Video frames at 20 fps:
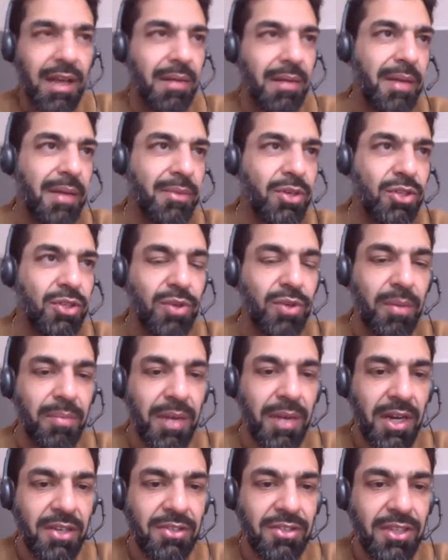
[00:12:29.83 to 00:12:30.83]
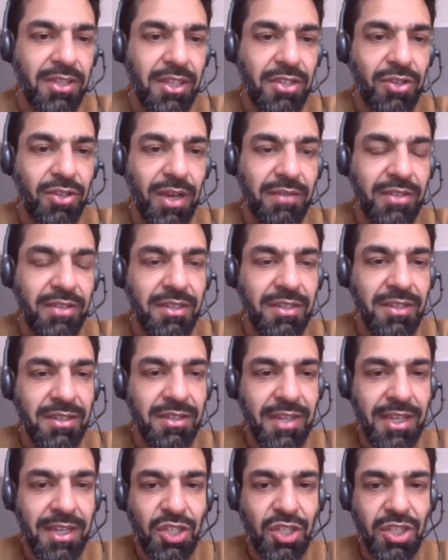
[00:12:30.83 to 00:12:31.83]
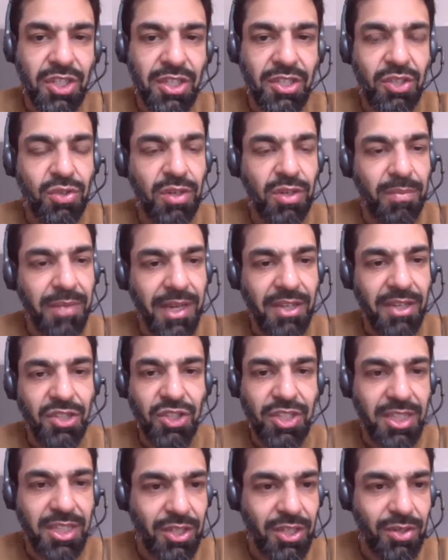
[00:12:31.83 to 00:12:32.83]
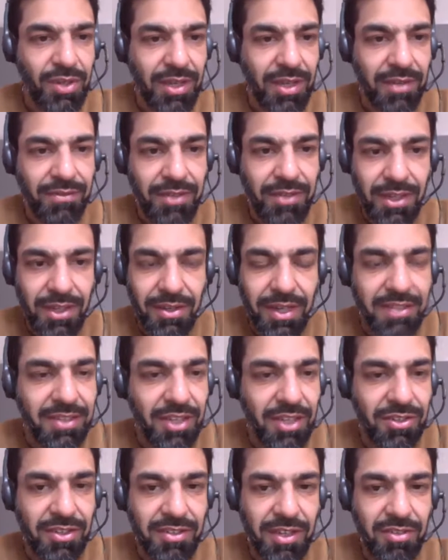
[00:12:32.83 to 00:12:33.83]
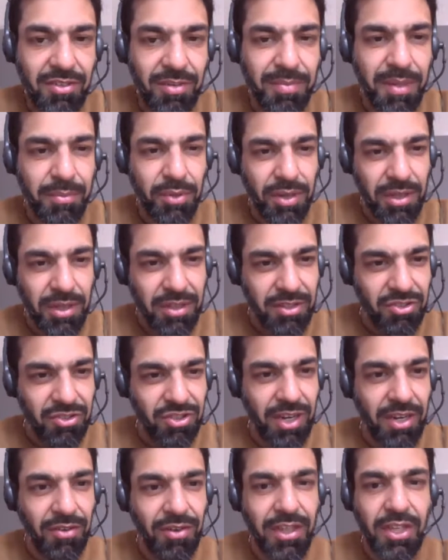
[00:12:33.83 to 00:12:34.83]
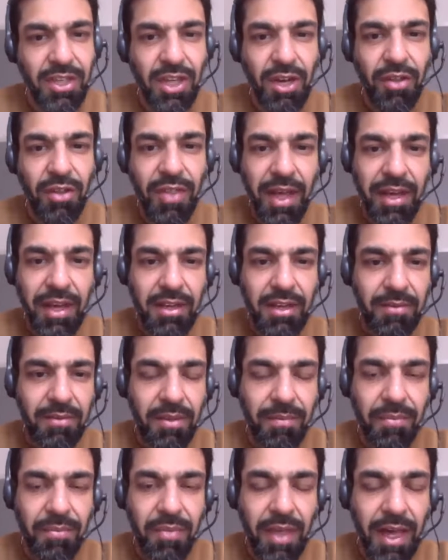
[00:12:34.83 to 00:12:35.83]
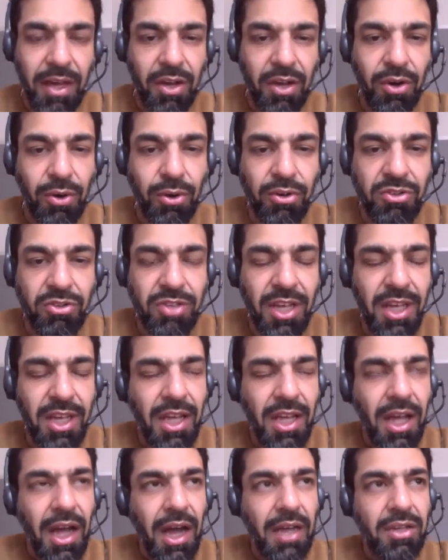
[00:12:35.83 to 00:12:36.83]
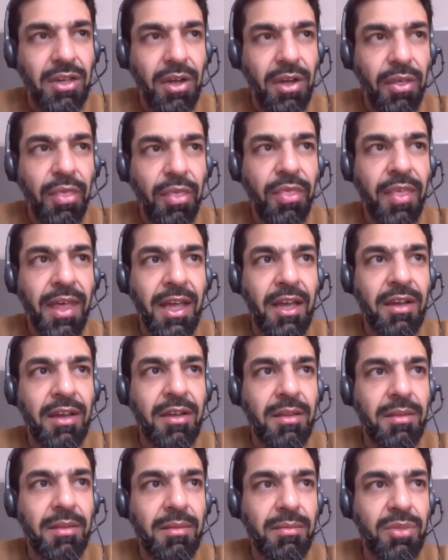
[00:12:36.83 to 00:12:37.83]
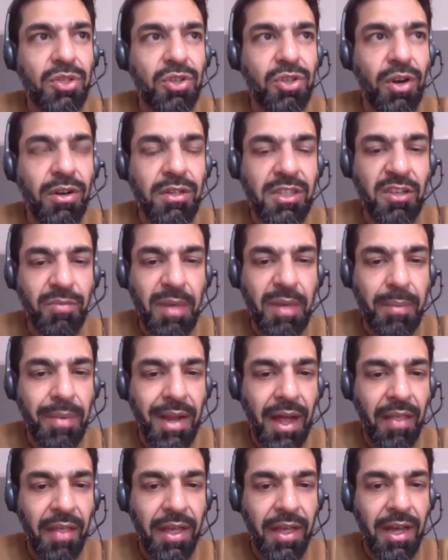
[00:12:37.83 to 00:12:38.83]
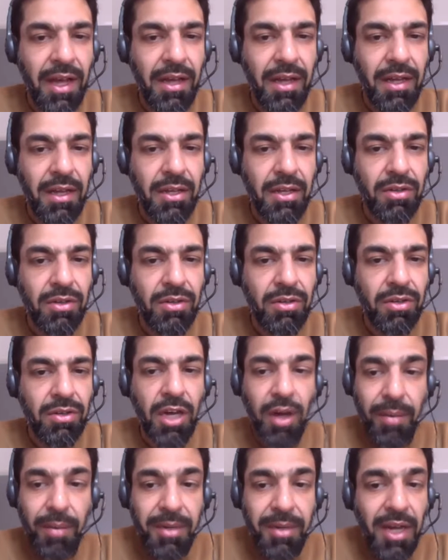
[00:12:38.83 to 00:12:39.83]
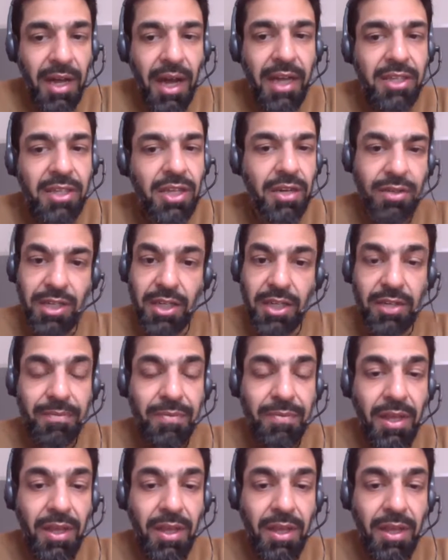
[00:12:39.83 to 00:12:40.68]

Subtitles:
Maybe you do a master's, you have a dissertation, you do a PhD, you have, you know, et cetera, et cetera. People generally know that course. I don't think the majority of people out there know, I mean, I don't know,